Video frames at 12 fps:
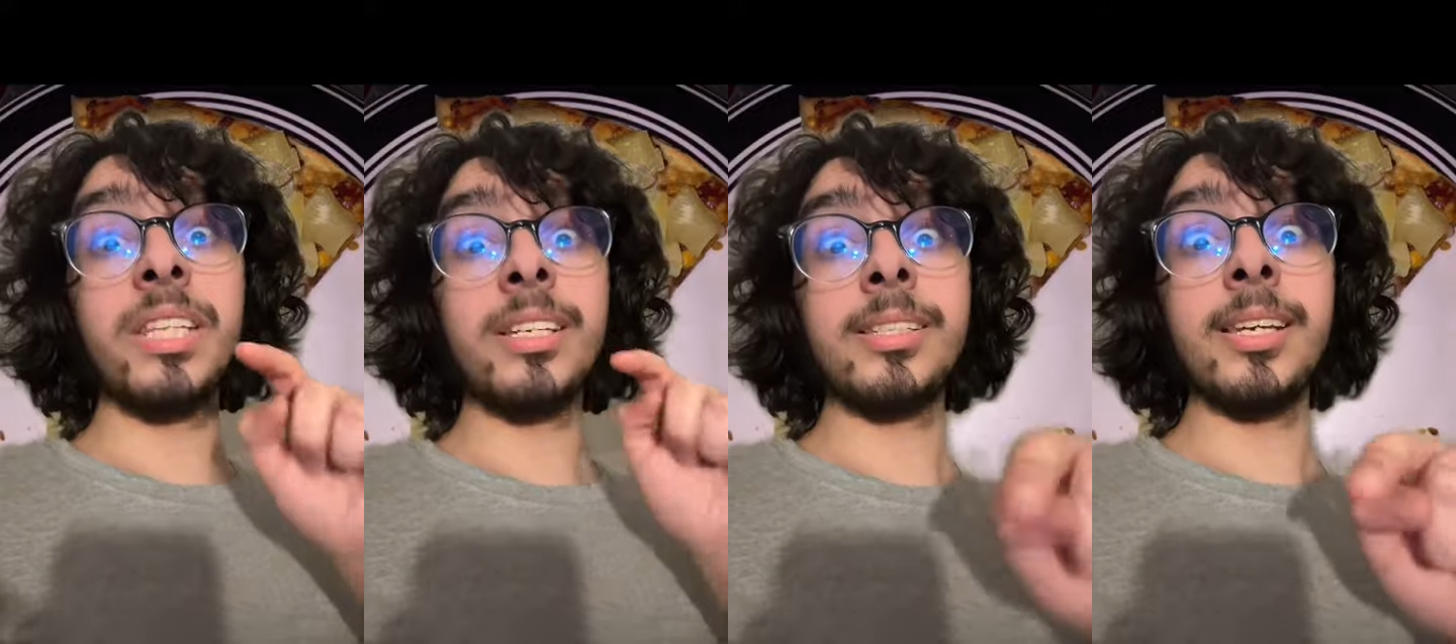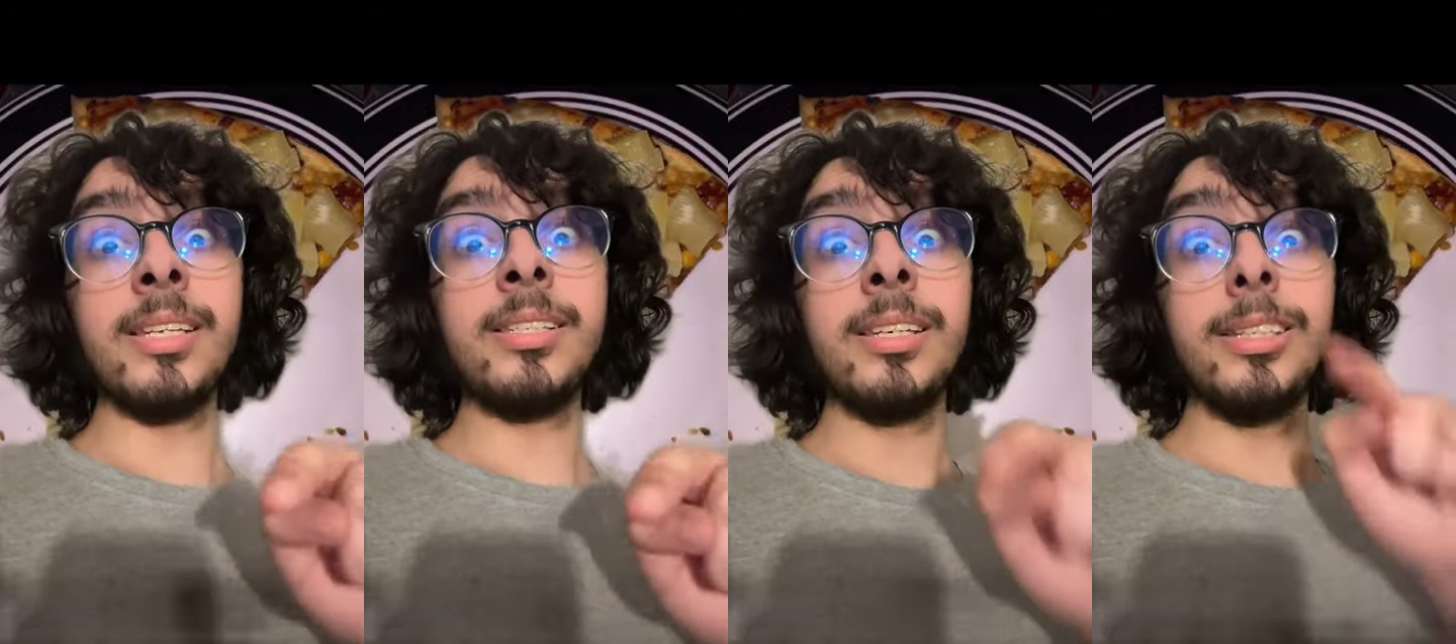this
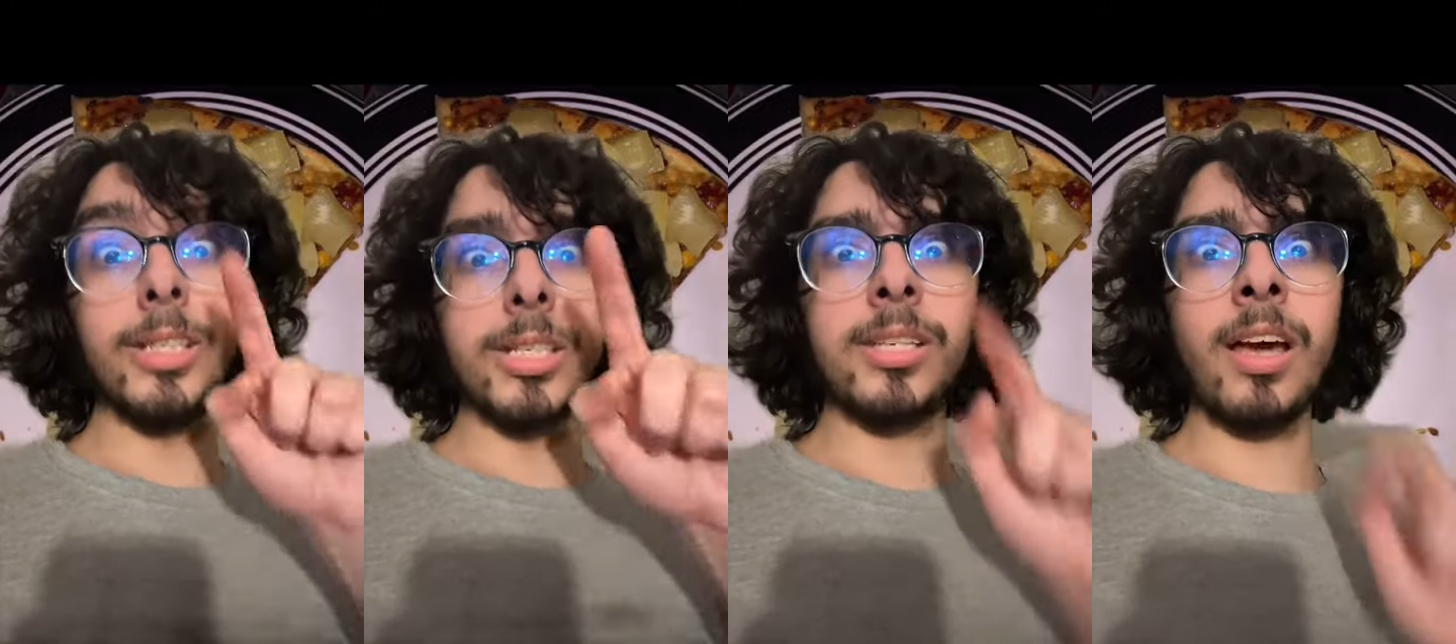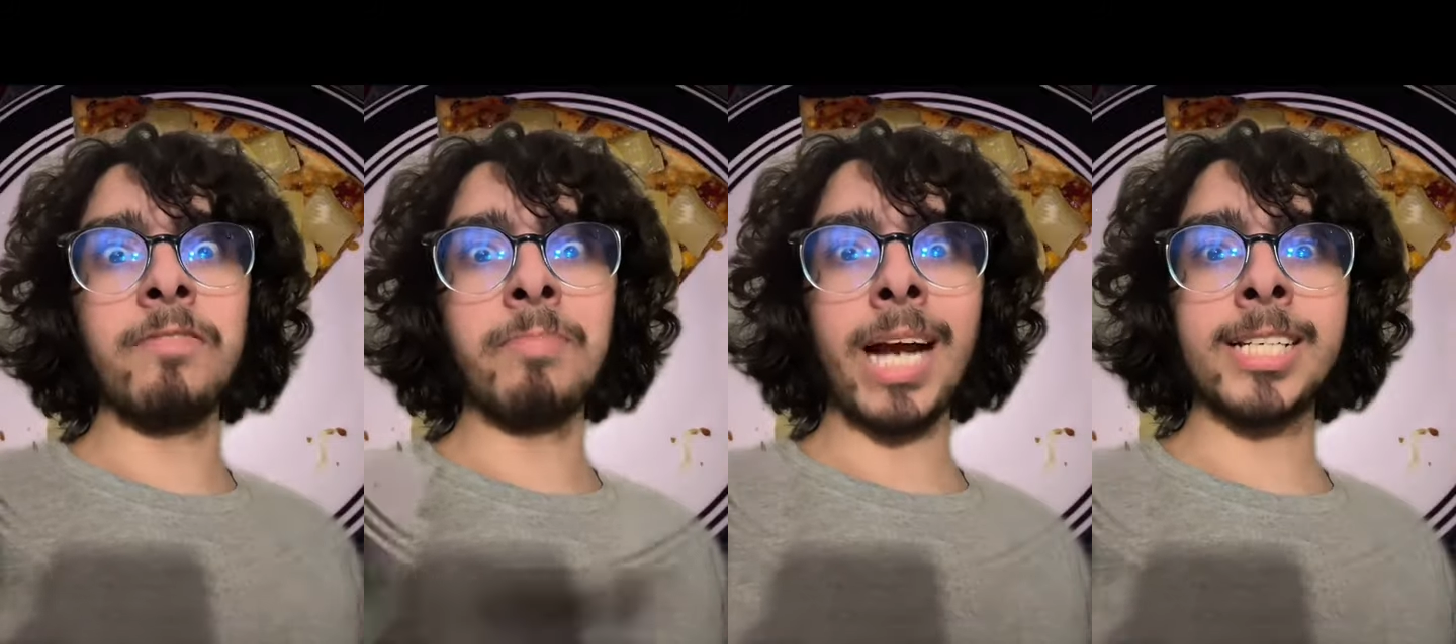is, you deserve
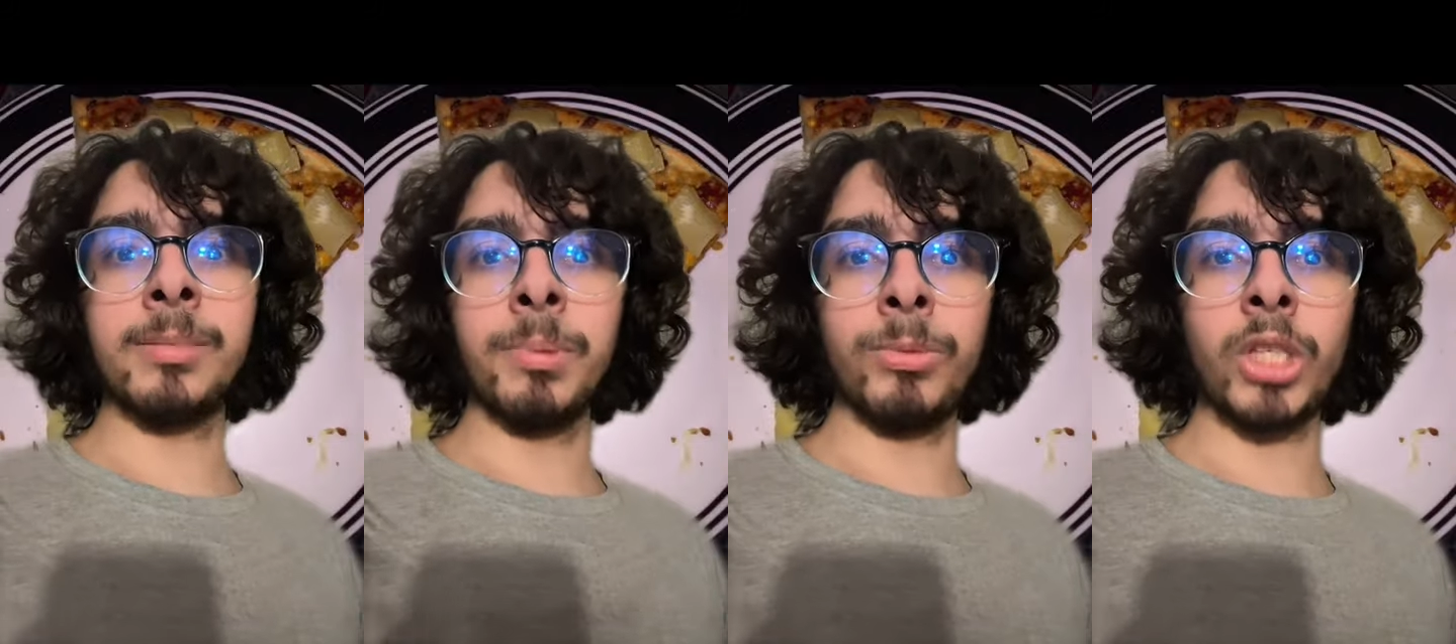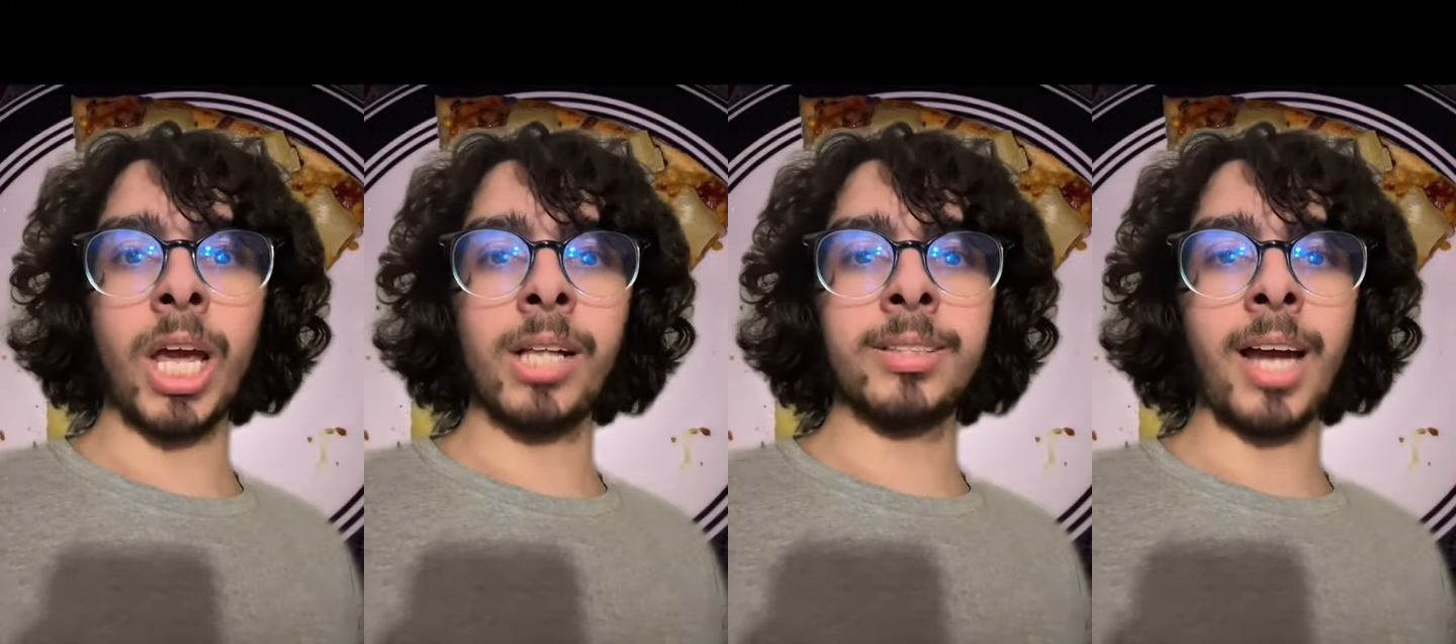maximum
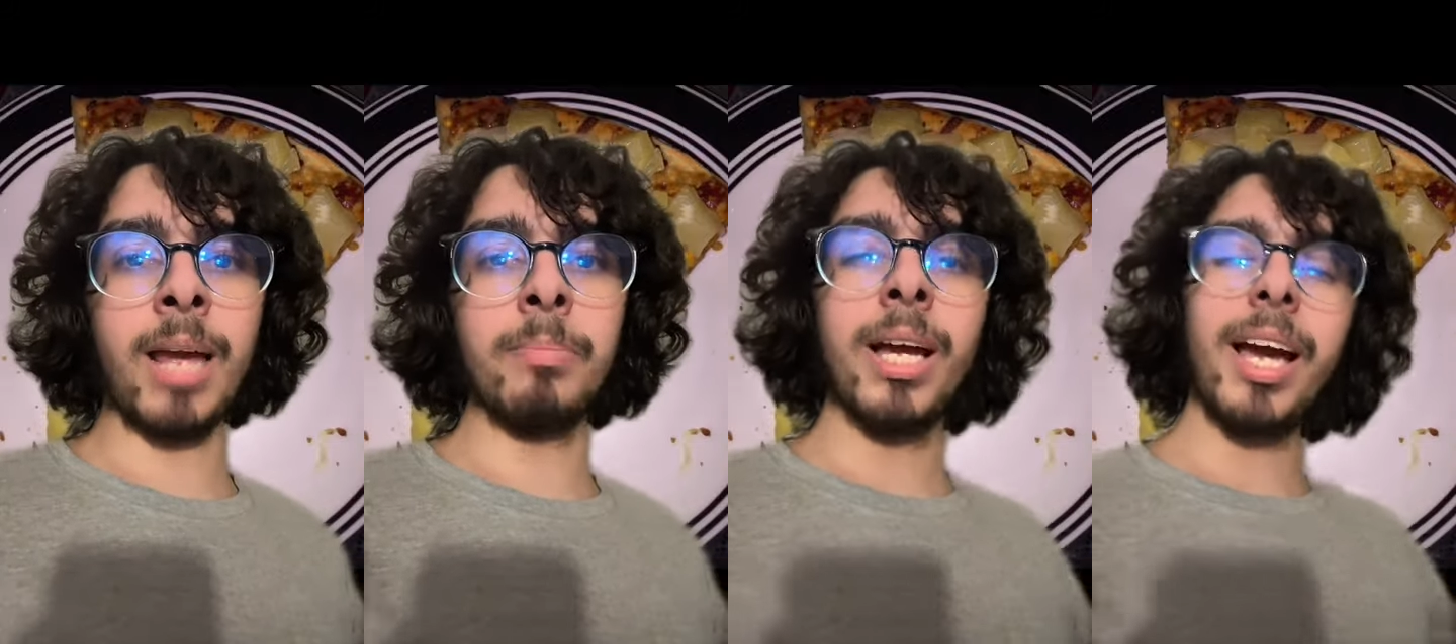jail time,